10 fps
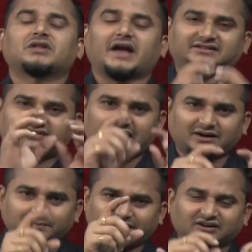
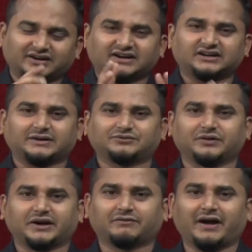Exact method return types
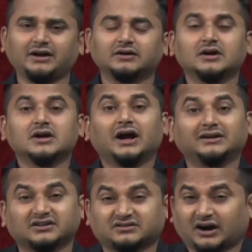we required.
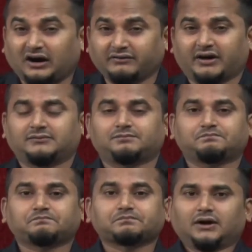And the third one,
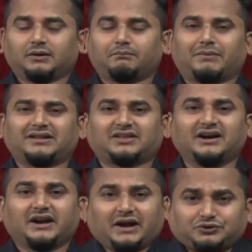
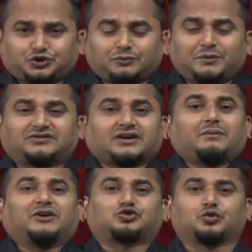method name should be
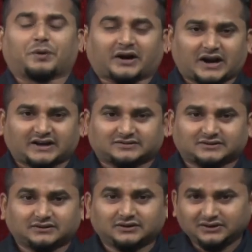same as superclass.
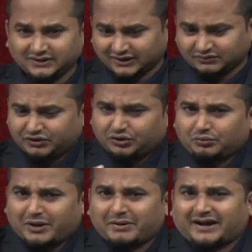Here you
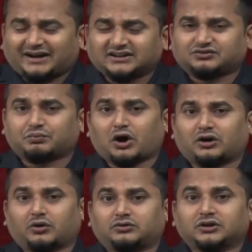may be getting small
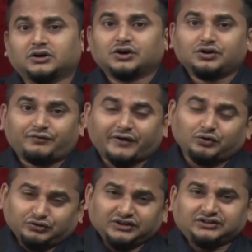doubt. If you are
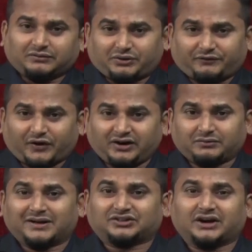using some different
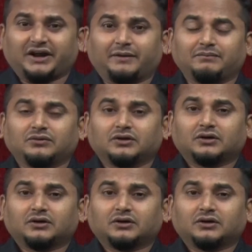method name